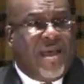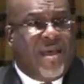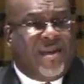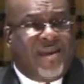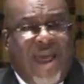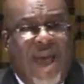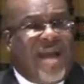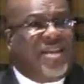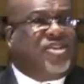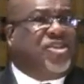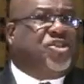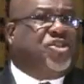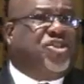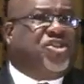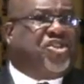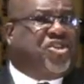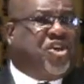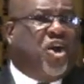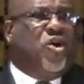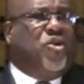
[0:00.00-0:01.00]
not to
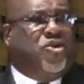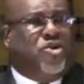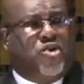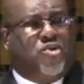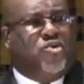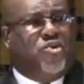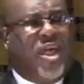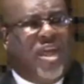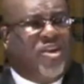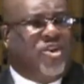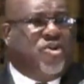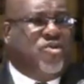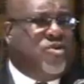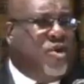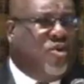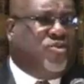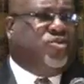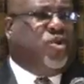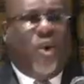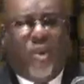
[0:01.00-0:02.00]
show you that you
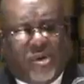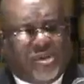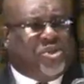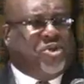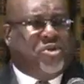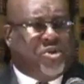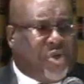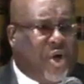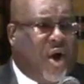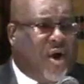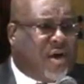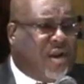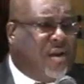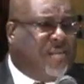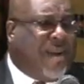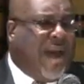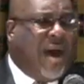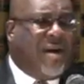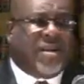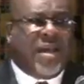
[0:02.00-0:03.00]
don't know what you're talking
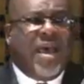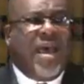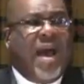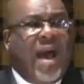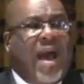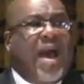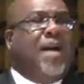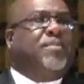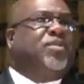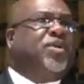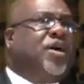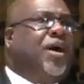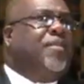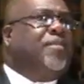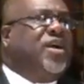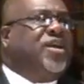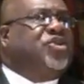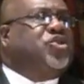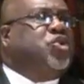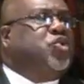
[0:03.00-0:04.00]
about. I'm
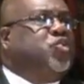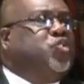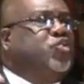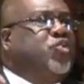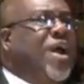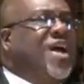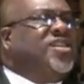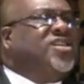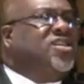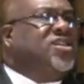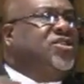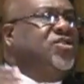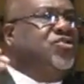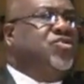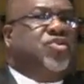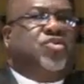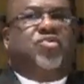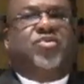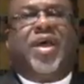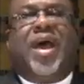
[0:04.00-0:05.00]
coming to rescue
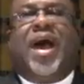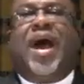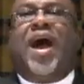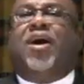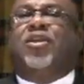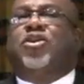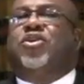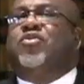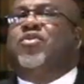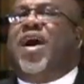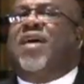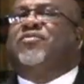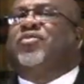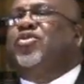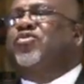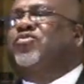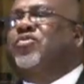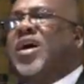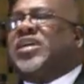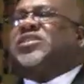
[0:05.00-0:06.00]
you. Now, how do you have
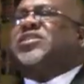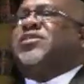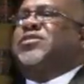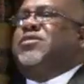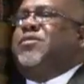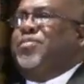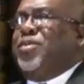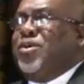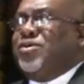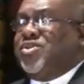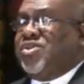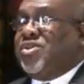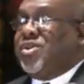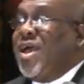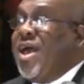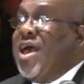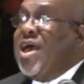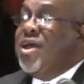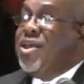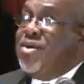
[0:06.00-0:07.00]
to rescue a person?
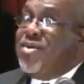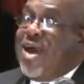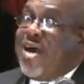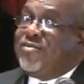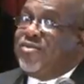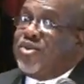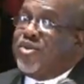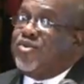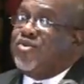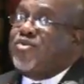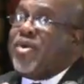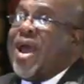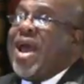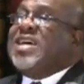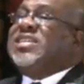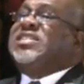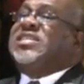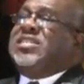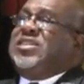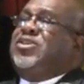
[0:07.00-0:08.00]
You have to
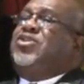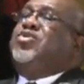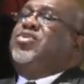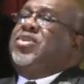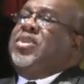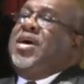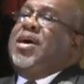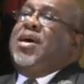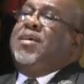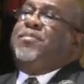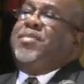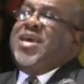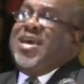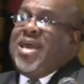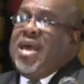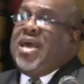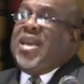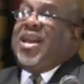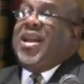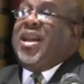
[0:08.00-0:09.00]
rescue them
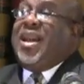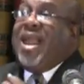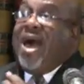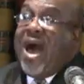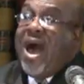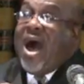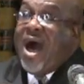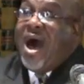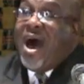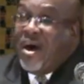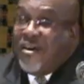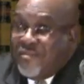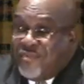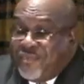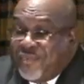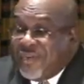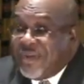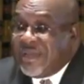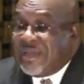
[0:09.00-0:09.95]
in love.